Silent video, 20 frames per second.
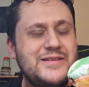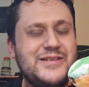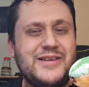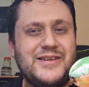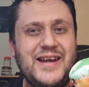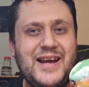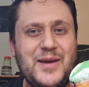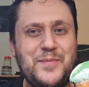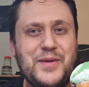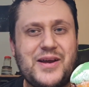
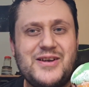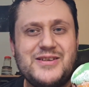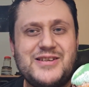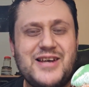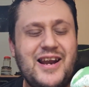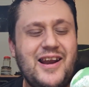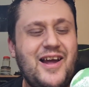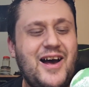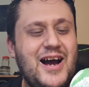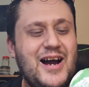yeah, because I
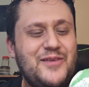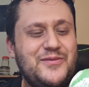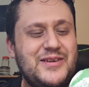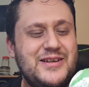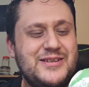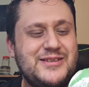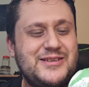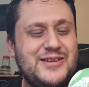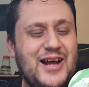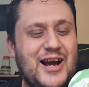laughed
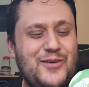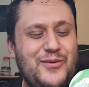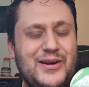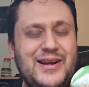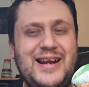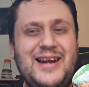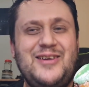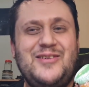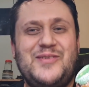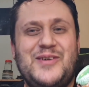and stuff, I
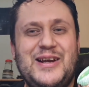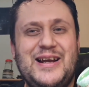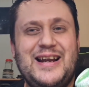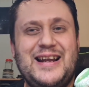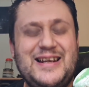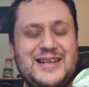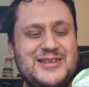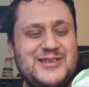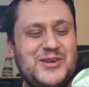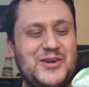didn't
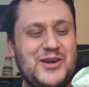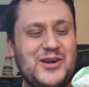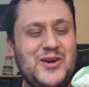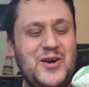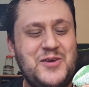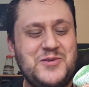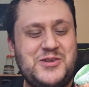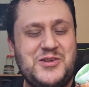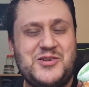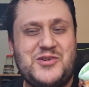really sort of
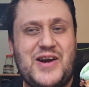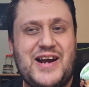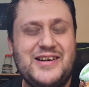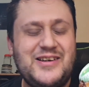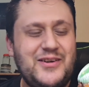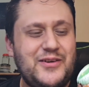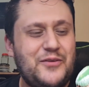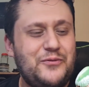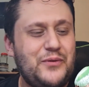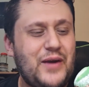concentrate
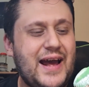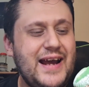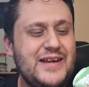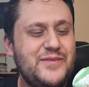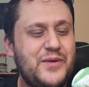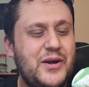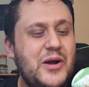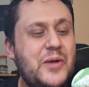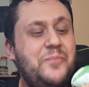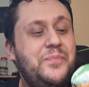on the
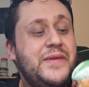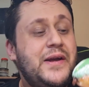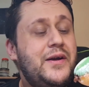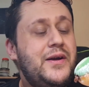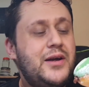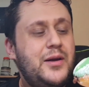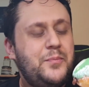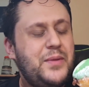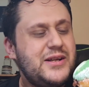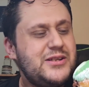flavor,
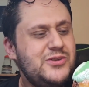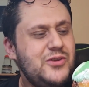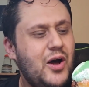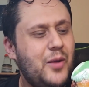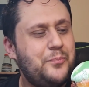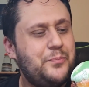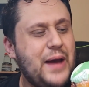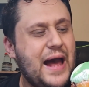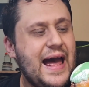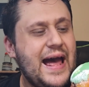but it's
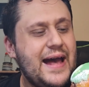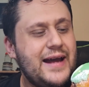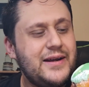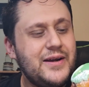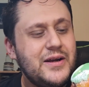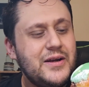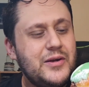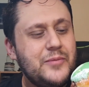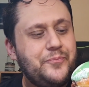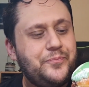not bad.
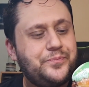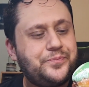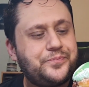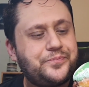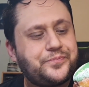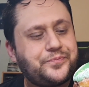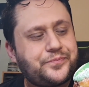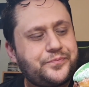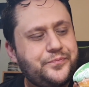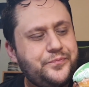
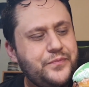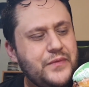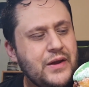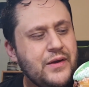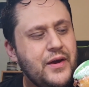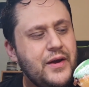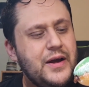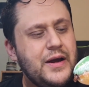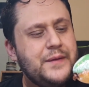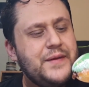
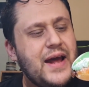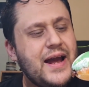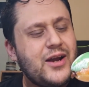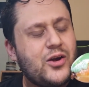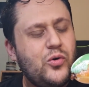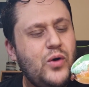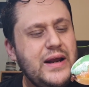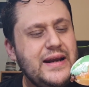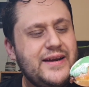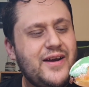That
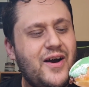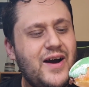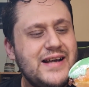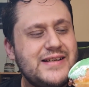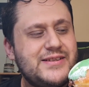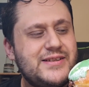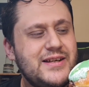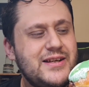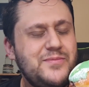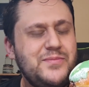green
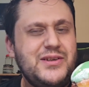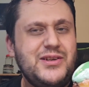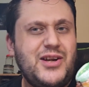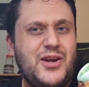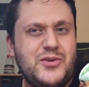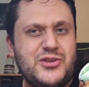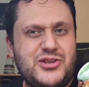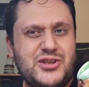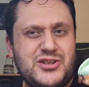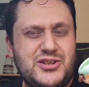icing, you know,
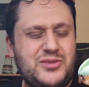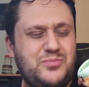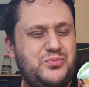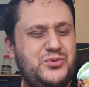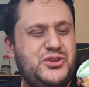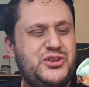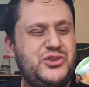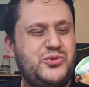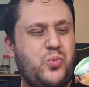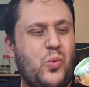it's just
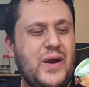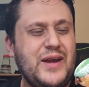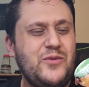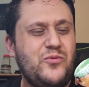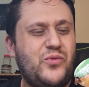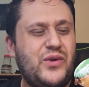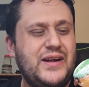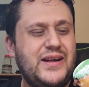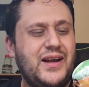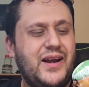sweet,
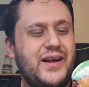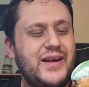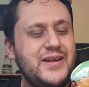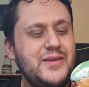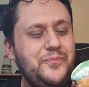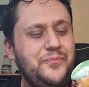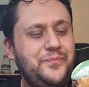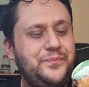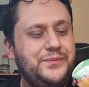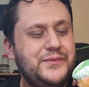
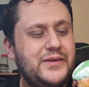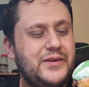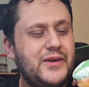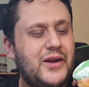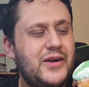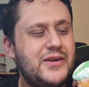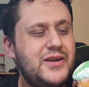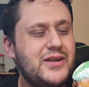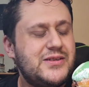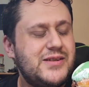really. You
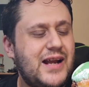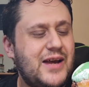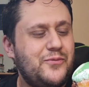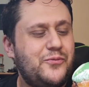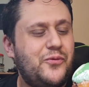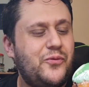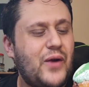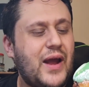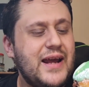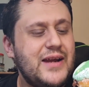know, it doesn't have
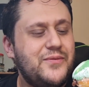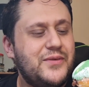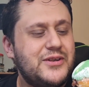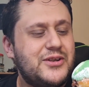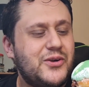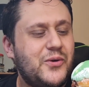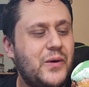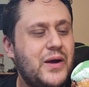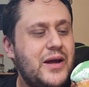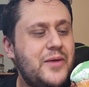flavor
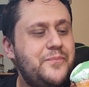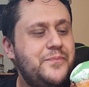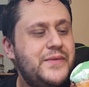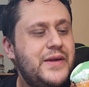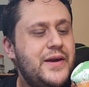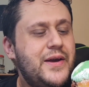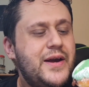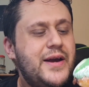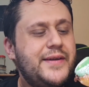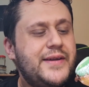to it.
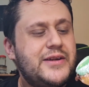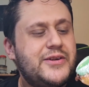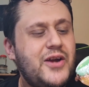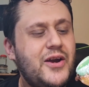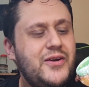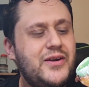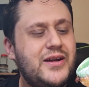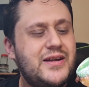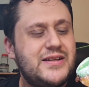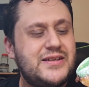The
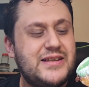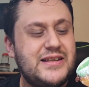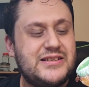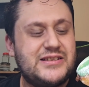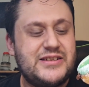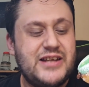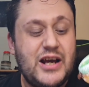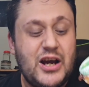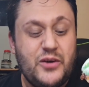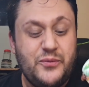donut
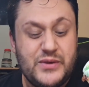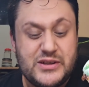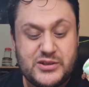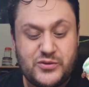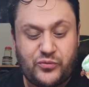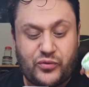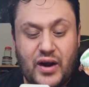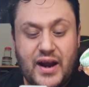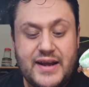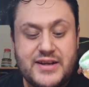itself is
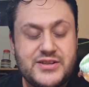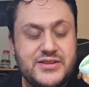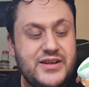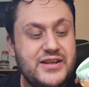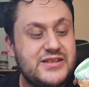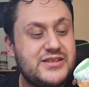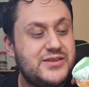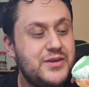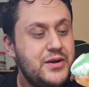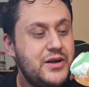fresh.
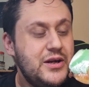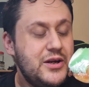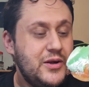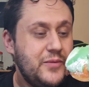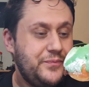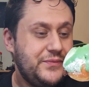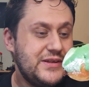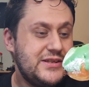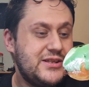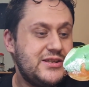This
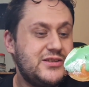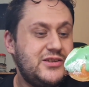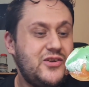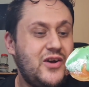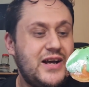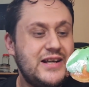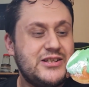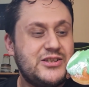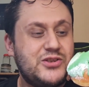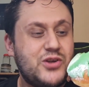is a
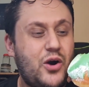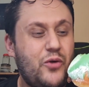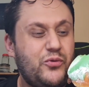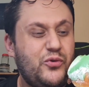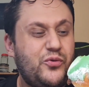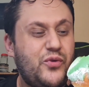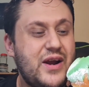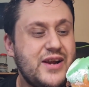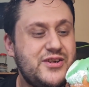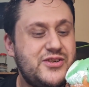nice, soft,
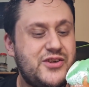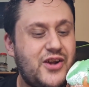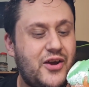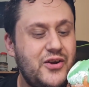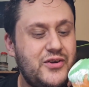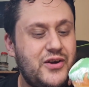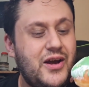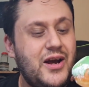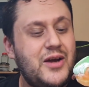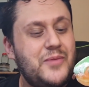fresh
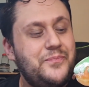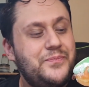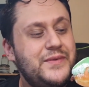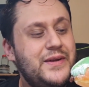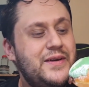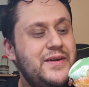donut.